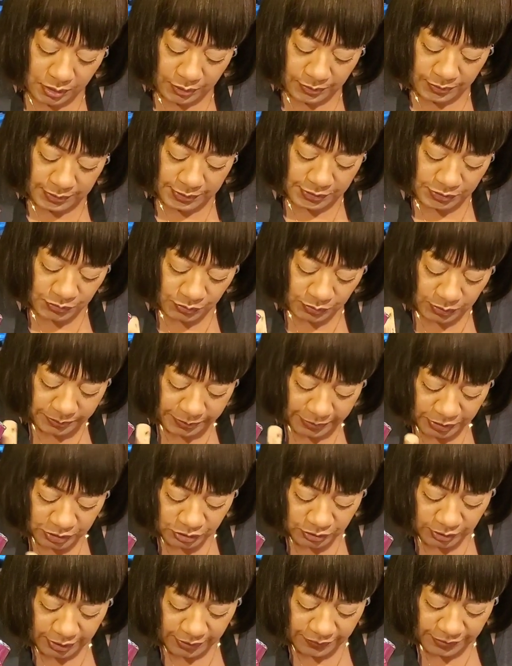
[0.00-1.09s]
We just want to make
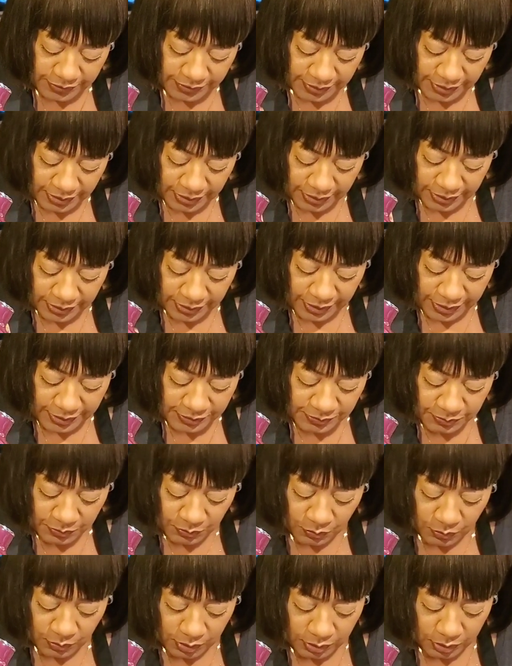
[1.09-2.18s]
sure everything has
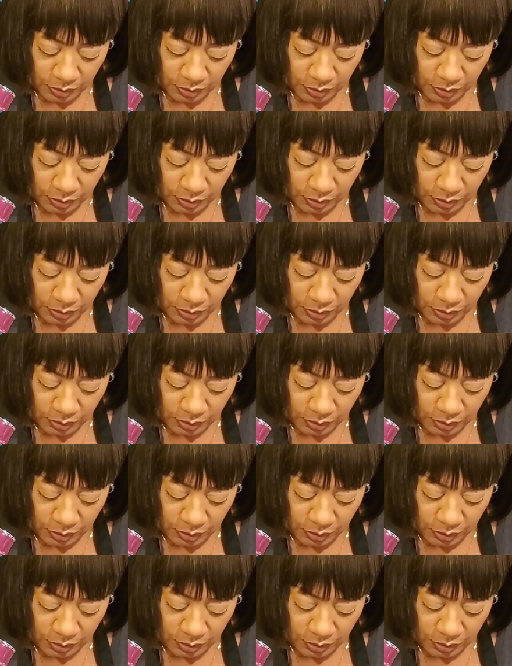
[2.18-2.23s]
been well